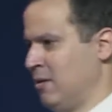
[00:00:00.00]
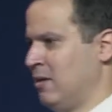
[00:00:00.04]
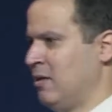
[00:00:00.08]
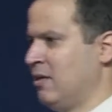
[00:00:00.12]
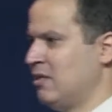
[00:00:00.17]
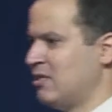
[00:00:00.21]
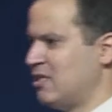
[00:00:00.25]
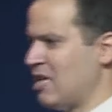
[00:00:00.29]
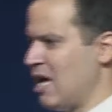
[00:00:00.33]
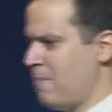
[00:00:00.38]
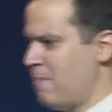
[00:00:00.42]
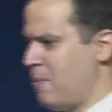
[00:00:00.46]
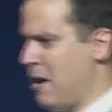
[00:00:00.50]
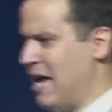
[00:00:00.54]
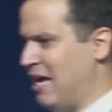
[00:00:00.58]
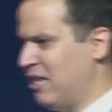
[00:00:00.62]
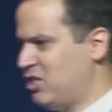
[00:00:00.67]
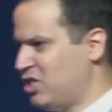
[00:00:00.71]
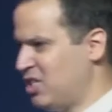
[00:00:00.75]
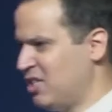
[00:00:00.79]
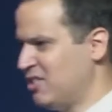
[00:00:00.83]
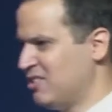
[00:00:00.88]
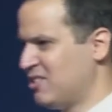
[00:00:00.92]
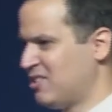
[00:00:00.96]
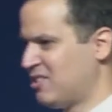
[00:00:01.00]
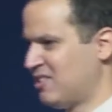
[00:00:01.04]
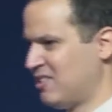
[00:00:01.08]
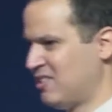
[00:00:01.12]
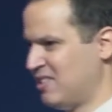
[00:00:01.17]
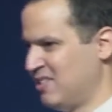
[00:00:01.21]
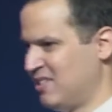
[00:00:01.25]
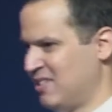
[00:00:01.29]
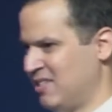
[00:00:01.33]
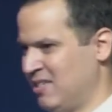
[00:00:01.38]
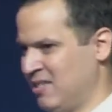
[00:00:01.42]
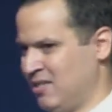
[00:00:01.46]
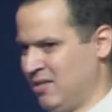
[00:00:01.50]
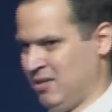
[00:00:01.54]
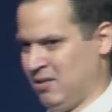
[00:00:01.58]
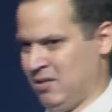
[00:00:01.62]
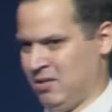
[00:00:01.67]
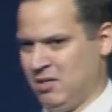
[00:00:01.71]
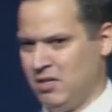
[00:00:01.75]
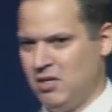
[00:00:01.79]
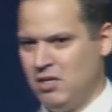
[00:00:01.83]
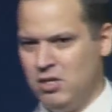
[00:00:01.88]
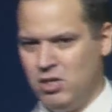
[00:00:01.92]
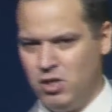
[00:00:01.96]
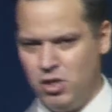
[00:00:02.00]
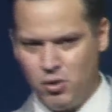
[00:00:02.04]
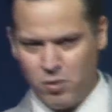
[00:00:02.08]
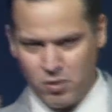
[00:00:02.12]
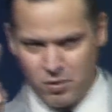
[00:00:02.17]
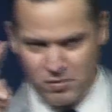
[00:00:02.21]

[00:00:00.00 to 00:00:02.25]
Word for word: faith. Say patience. patience. You will